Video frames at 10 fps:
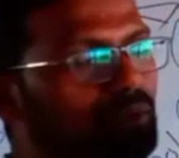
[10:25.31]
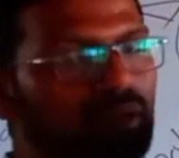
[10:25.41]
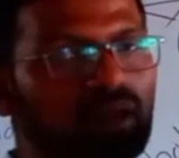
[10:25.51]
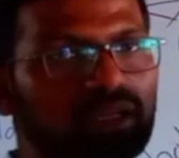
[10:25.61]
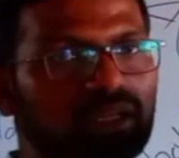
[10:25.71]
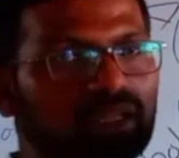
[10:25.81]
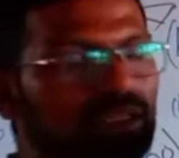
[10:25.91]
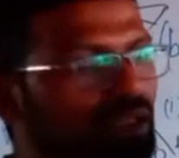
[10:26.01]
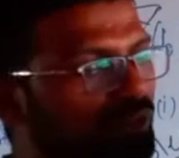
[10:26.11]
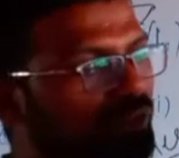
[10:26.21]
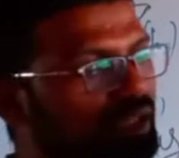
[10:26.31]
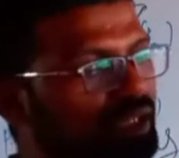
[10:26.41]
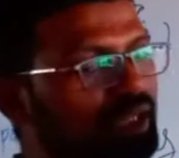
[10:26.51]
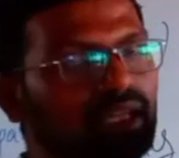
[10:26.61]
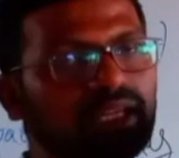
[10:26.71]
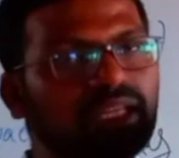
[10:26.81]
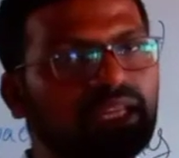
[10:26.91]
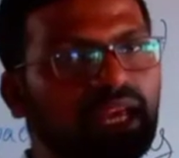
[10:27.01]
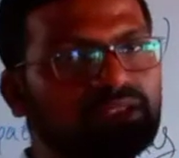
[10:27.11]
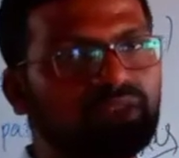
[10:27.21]
are vertically
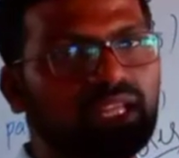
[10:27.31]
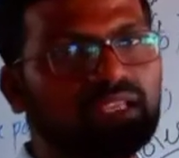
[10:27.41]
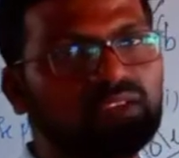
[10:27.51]
as well as